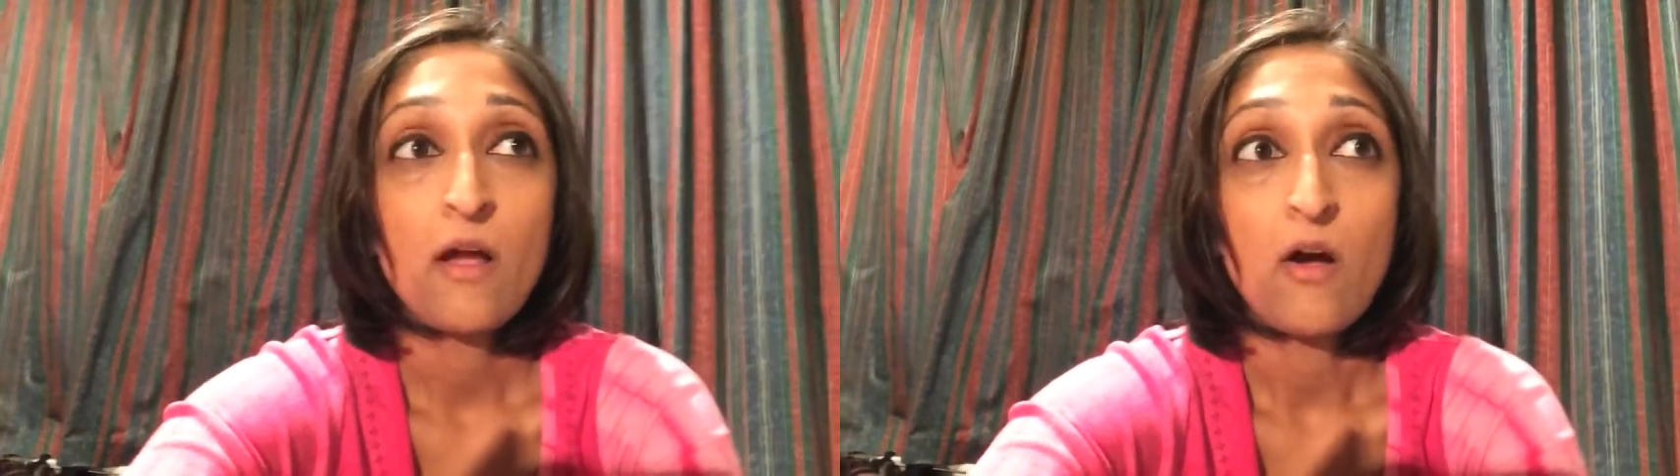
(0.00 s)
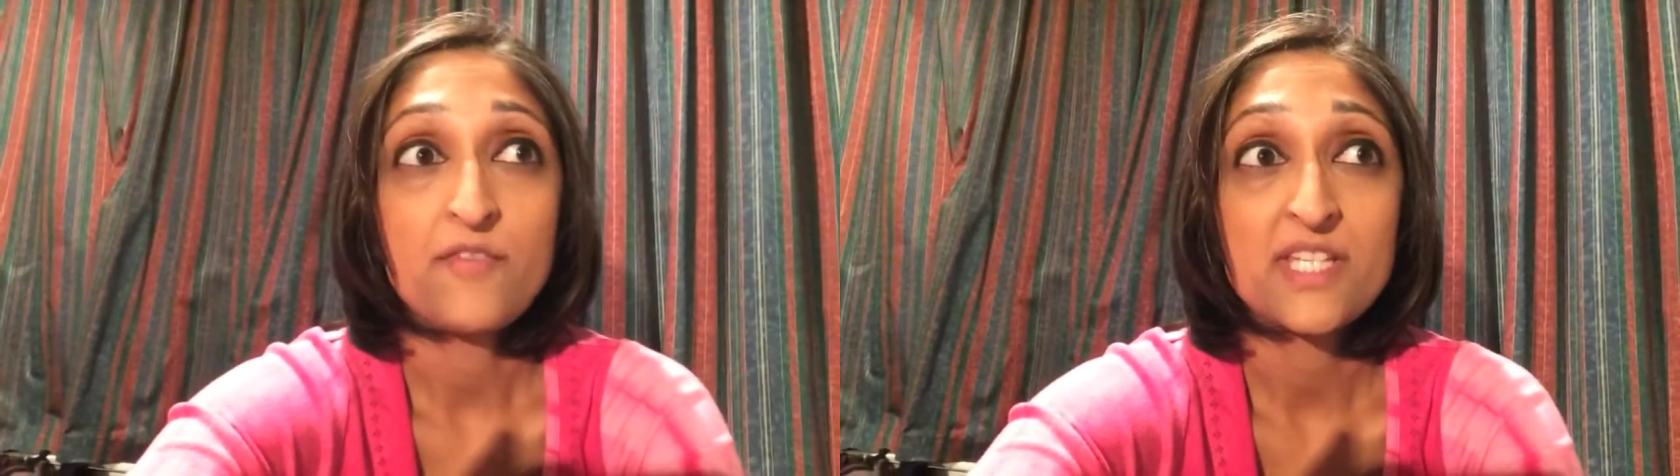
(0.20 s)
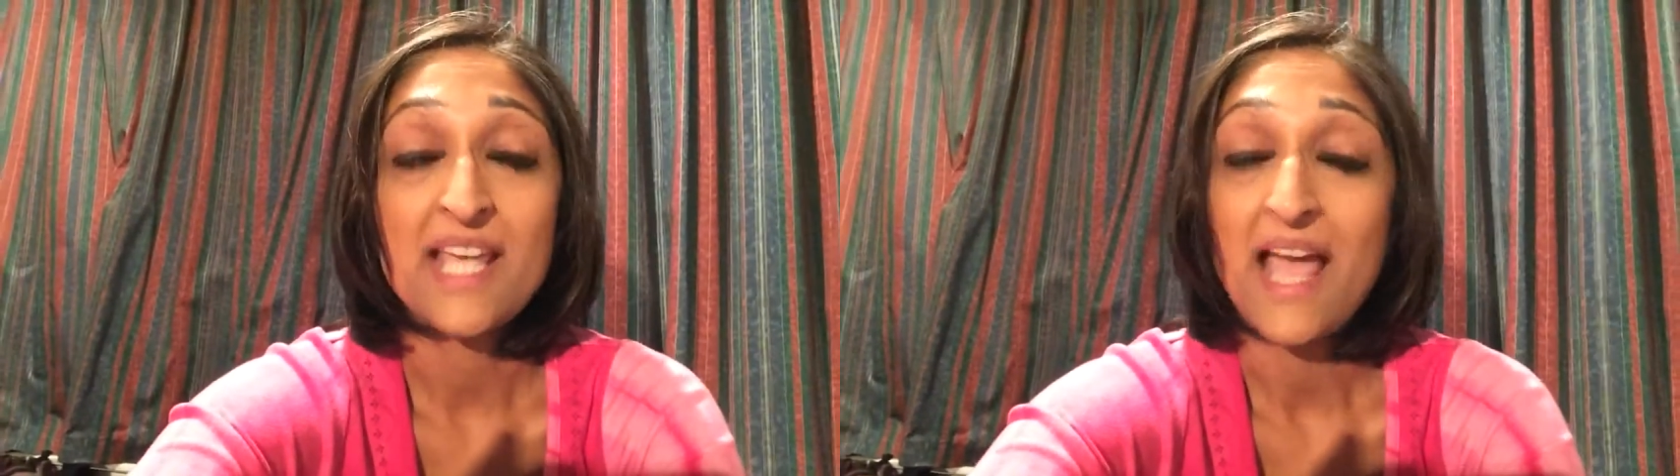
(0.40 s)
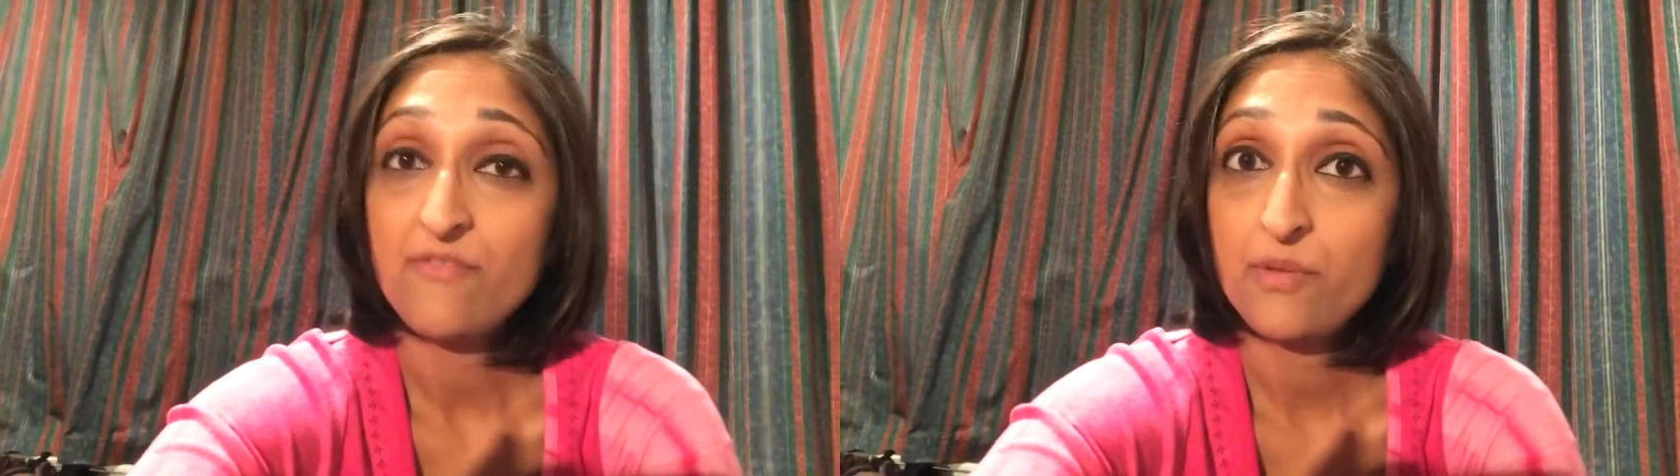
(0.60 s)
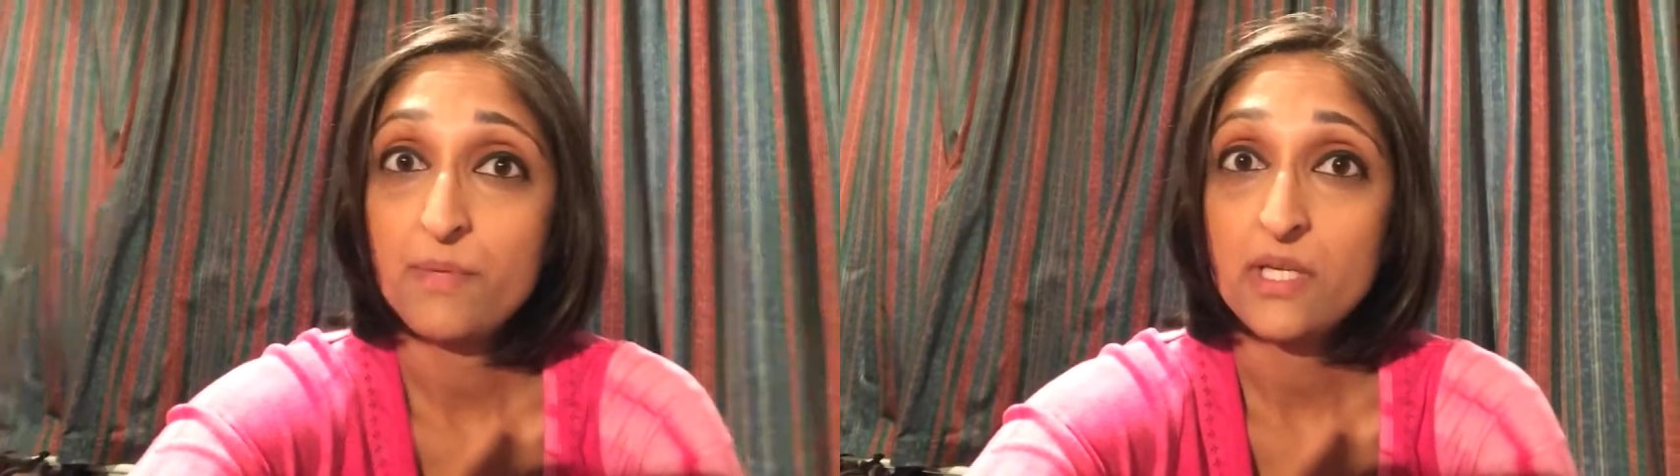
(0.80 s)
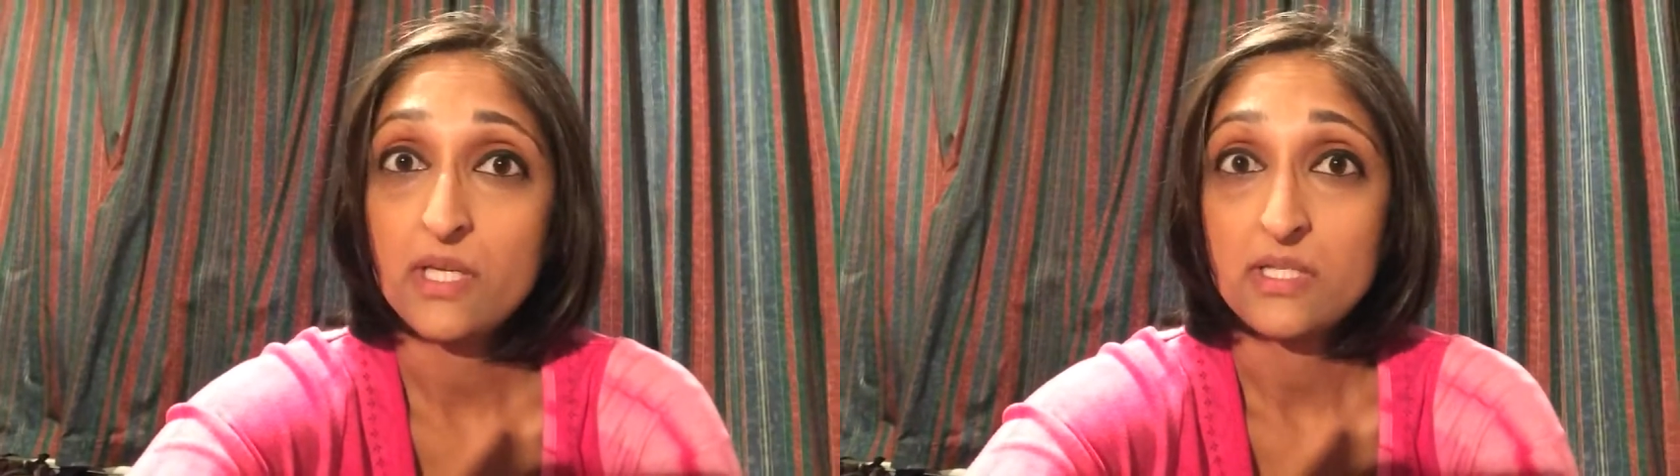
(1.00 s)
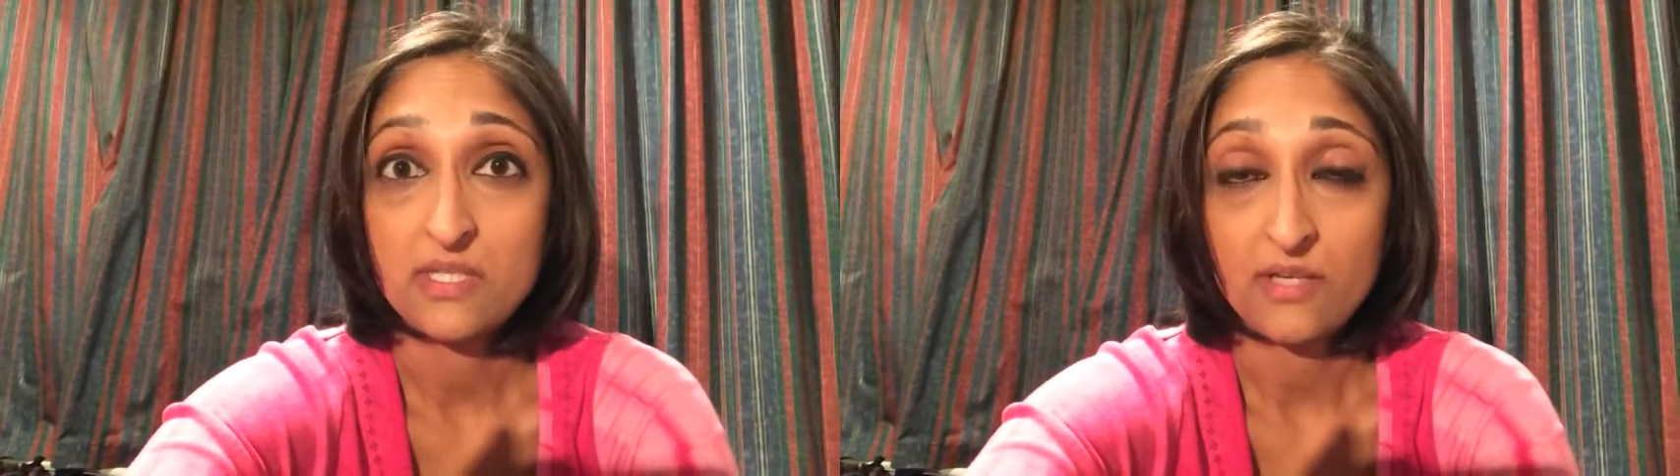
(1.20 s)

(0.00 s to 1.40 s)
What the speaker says: obviously everybody is